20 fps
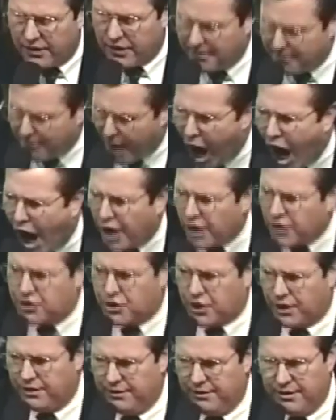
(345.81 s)
the
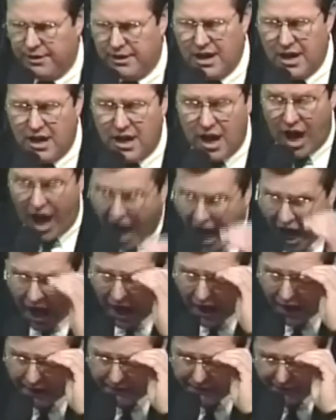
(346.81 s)
margin
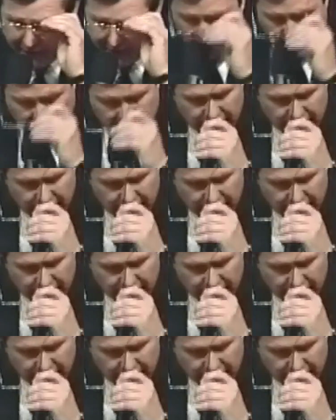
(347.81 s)
of